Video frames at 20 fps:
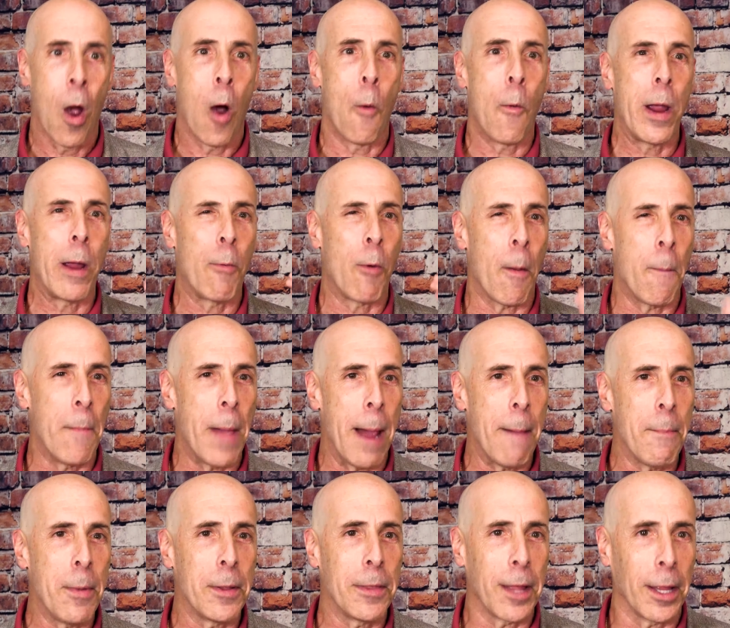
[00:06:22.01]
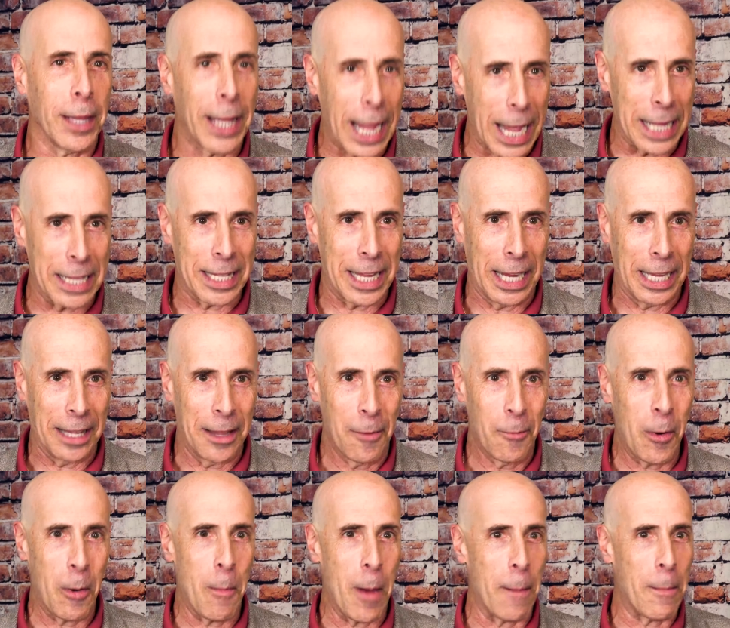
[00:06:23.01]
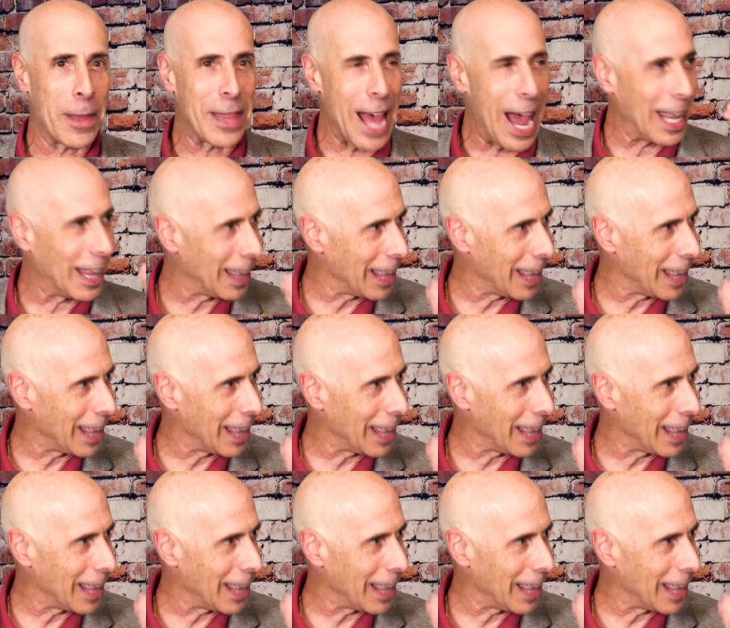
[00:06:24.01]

We remember the landing. We remember that